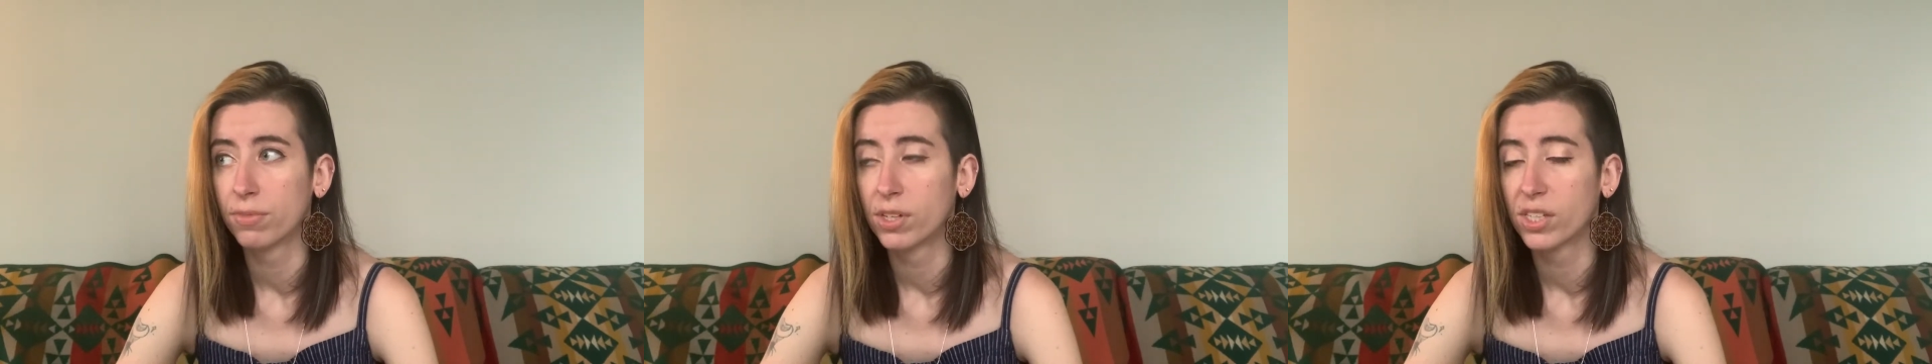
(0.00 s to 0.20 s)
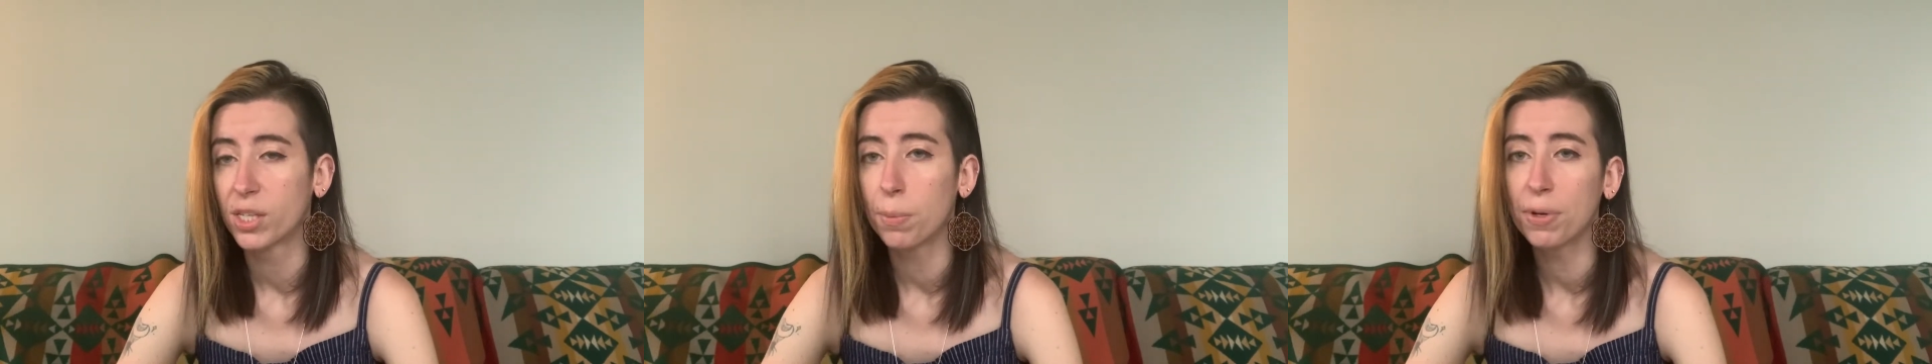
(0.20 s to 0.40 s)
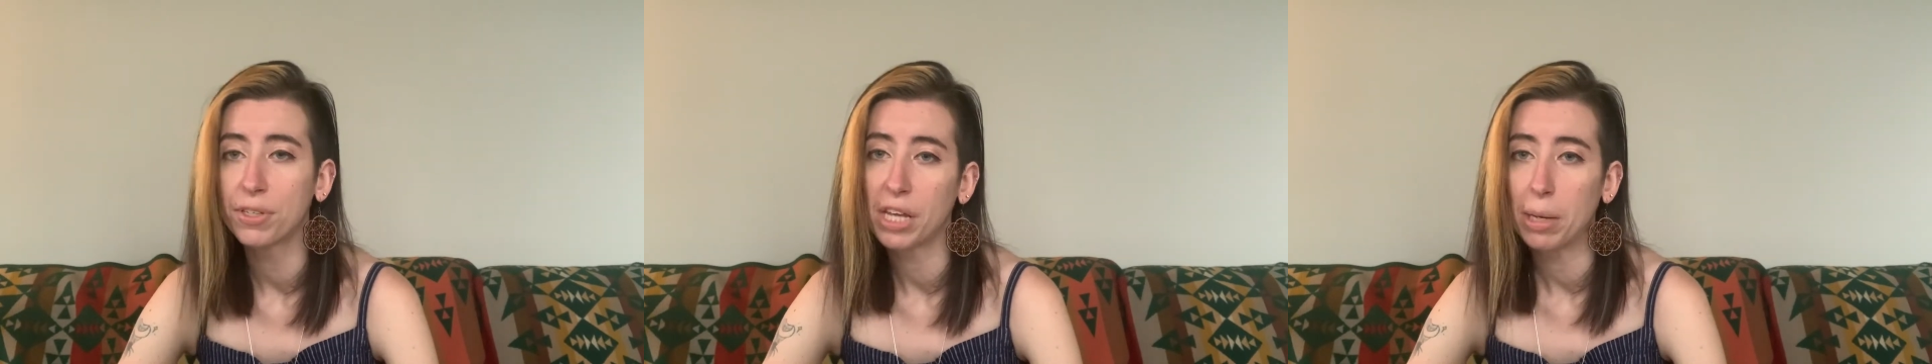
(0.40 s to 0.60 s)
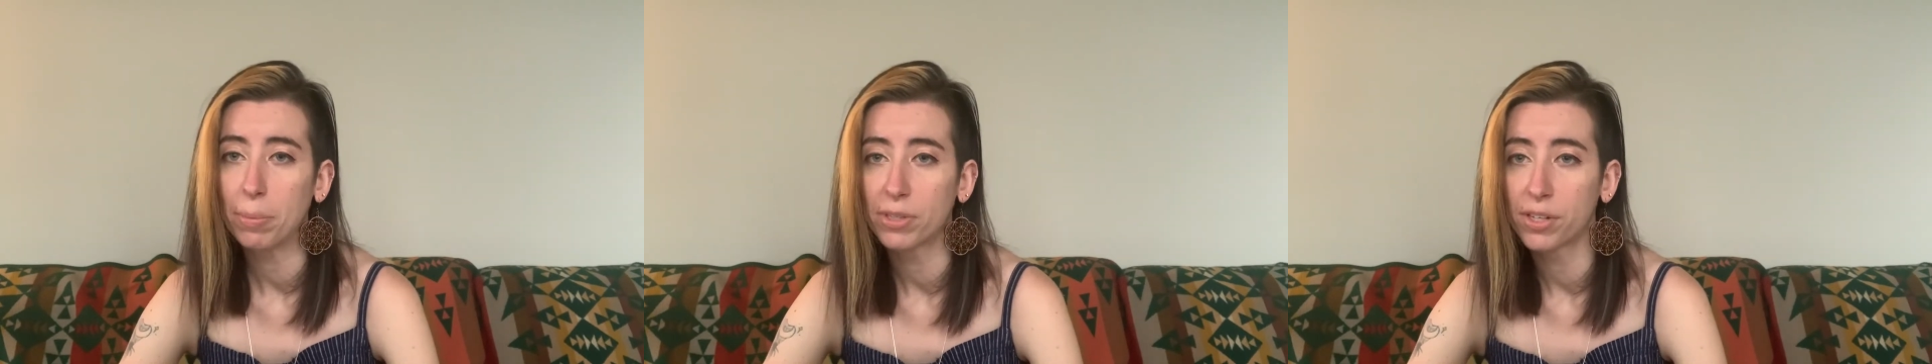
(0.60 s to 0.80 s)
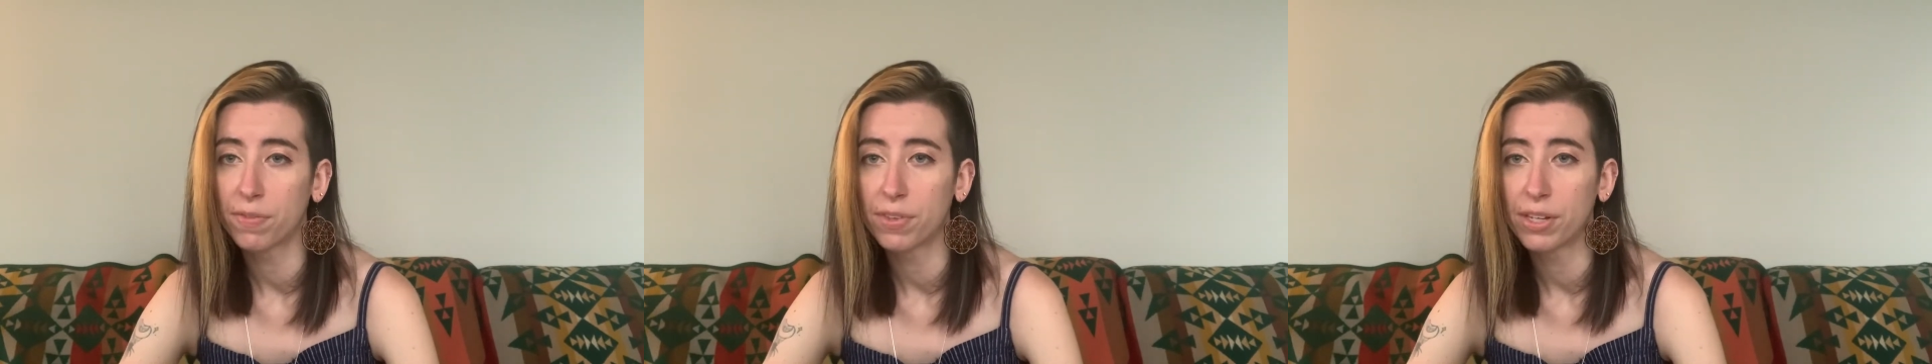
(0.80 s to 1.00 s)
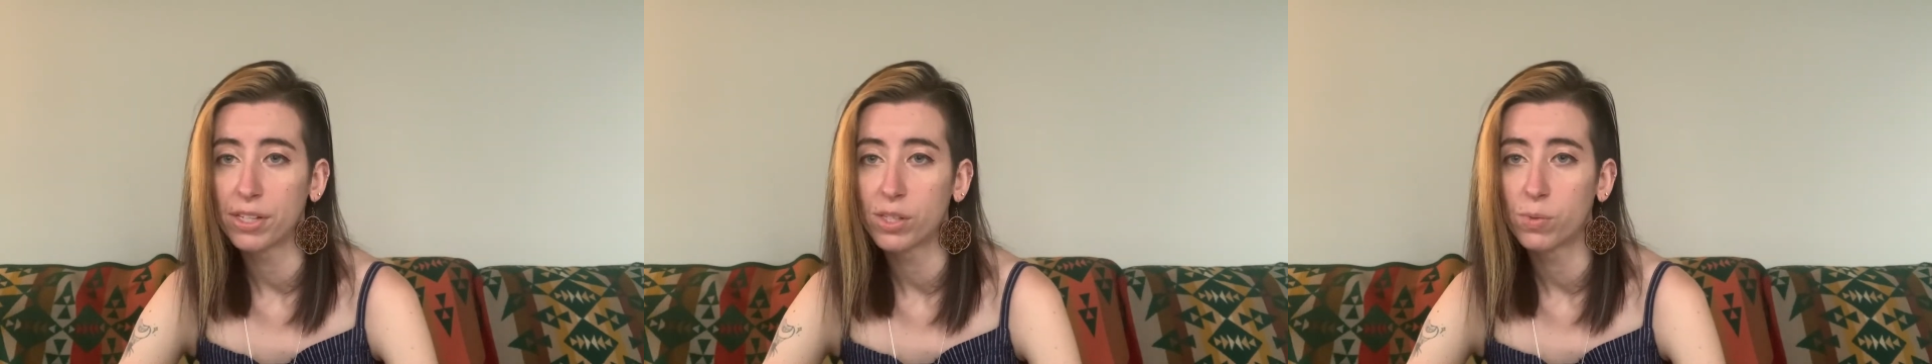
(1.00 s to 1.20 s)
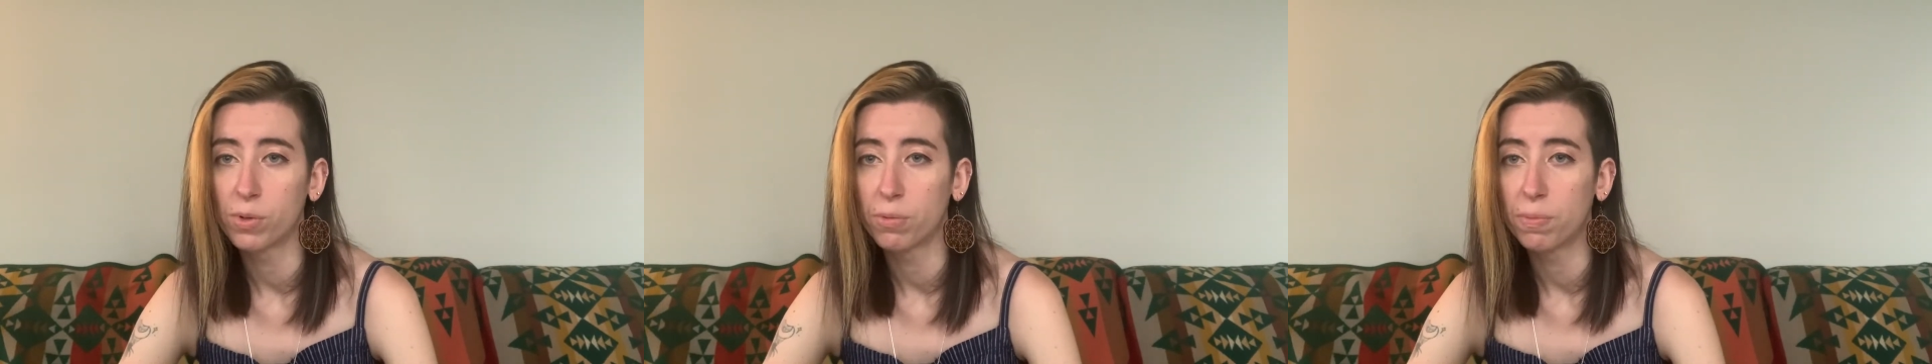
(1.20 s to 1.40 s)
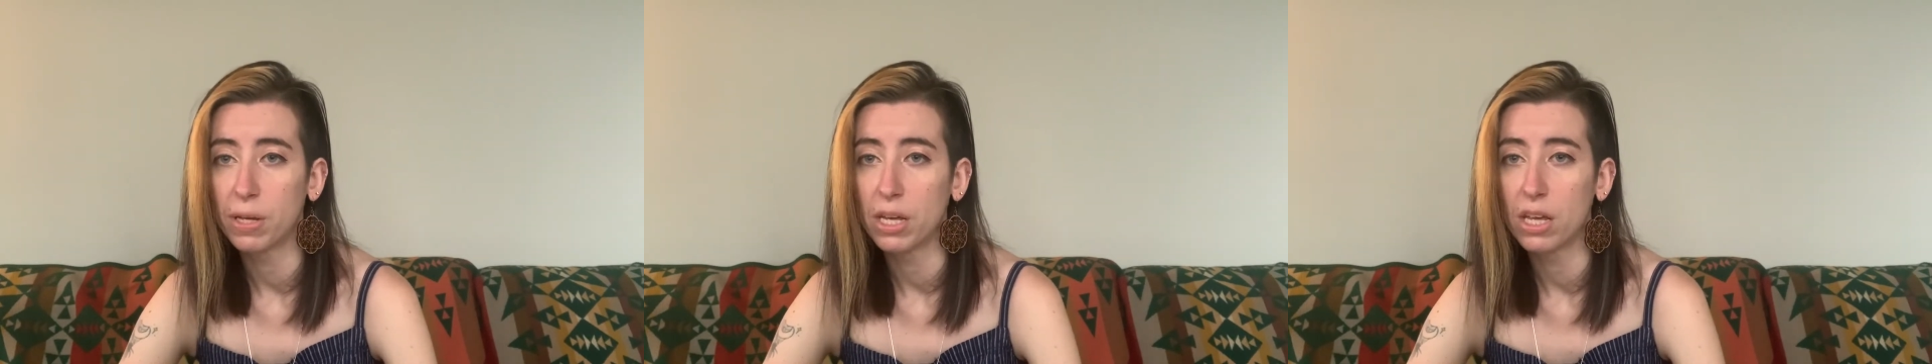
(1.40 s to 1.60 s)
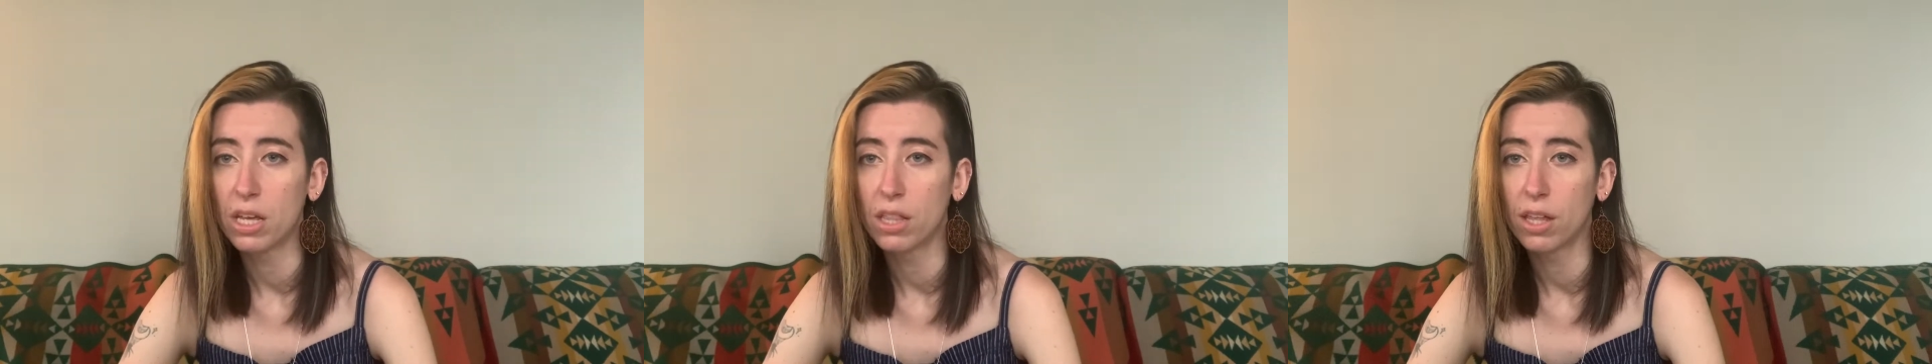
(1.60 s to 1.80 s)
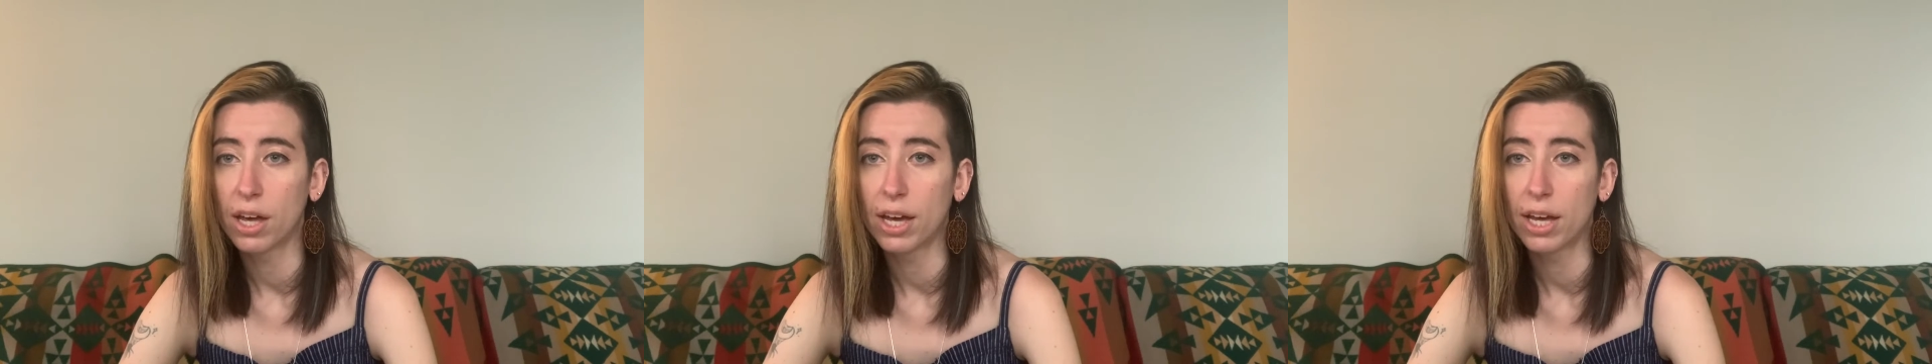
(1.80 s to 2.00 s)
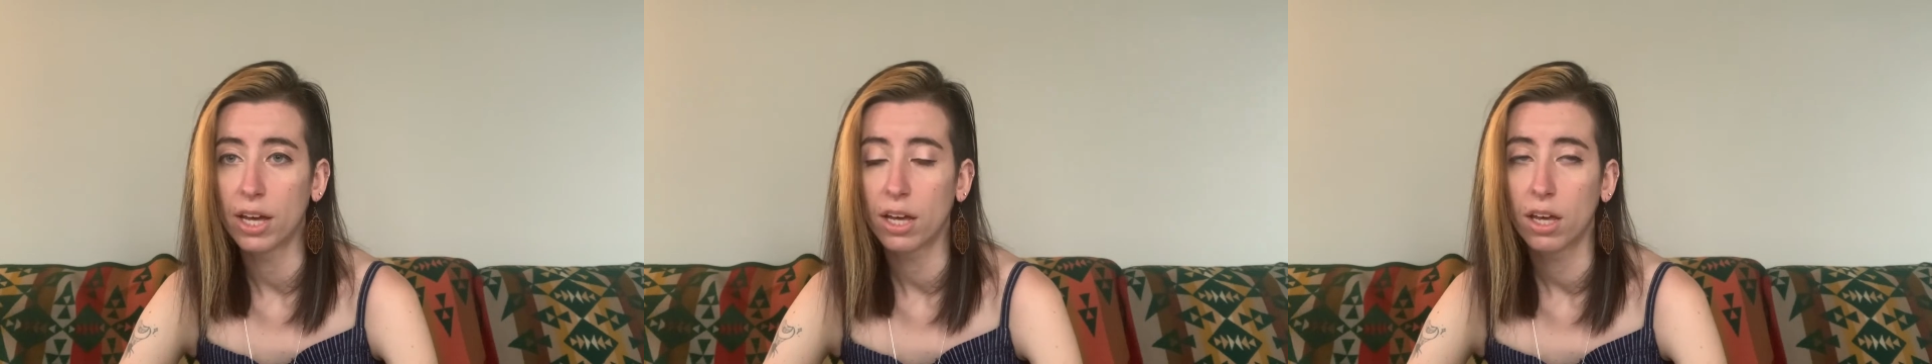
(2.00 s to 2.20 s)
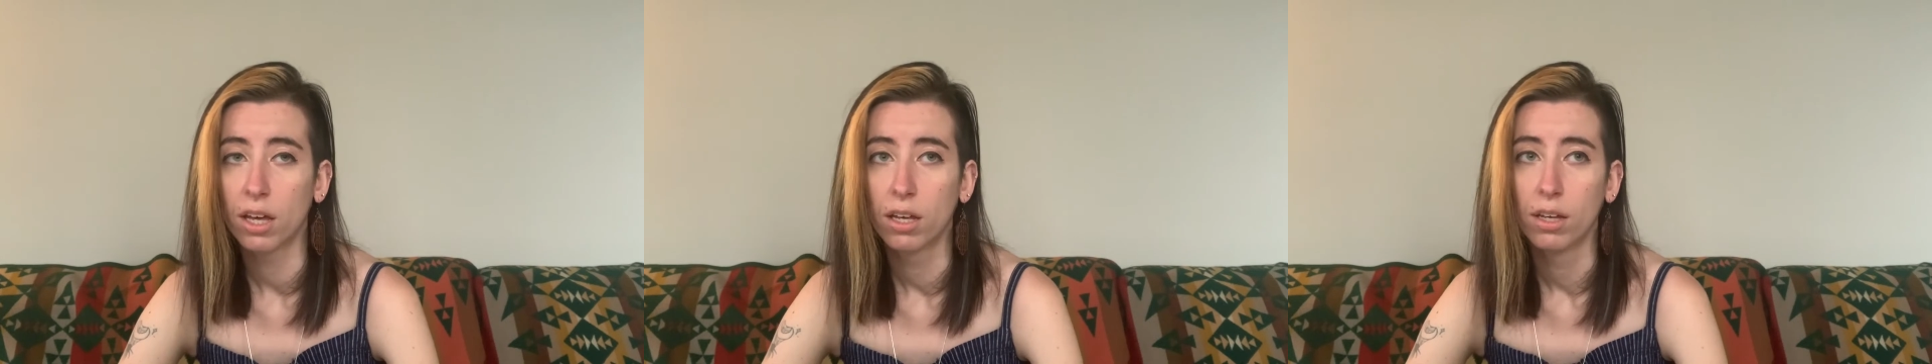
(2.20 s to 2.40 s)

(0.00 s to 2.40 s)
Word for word: some examples of this would be like